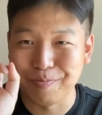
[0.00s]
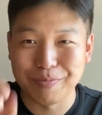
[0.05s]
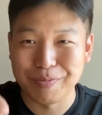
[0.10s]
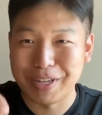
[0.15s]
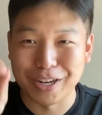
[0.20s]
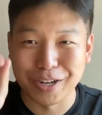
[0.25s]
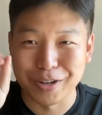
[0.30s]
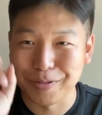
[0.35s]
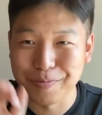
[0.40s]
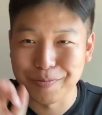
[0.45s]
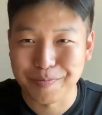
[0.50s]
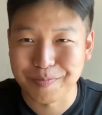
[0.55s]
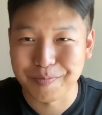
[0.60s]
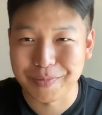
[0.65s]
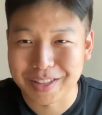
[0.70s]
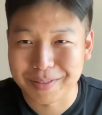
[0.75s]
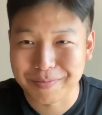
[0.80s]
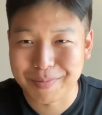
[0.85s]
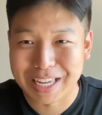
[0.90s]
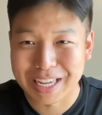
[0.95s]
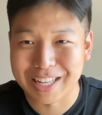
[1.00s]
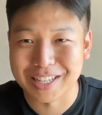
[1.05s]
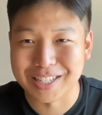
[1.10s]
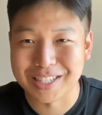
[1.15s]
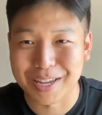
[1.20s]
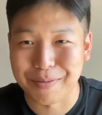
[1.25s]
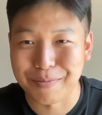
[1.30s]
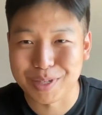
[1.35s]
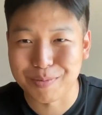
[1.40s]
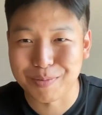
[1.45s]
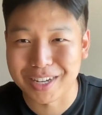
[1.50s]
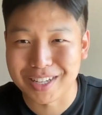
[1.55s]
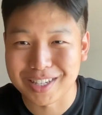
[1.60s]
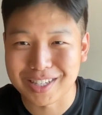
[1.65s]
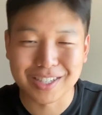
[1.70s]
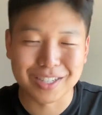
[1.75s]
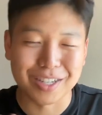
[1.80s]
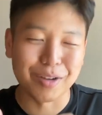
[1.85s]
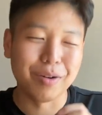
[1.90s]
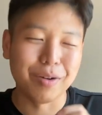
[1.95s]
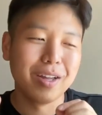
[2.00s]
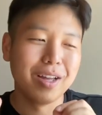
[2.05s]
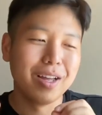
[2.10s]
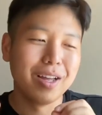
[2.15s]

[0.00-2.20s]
be in the same space. So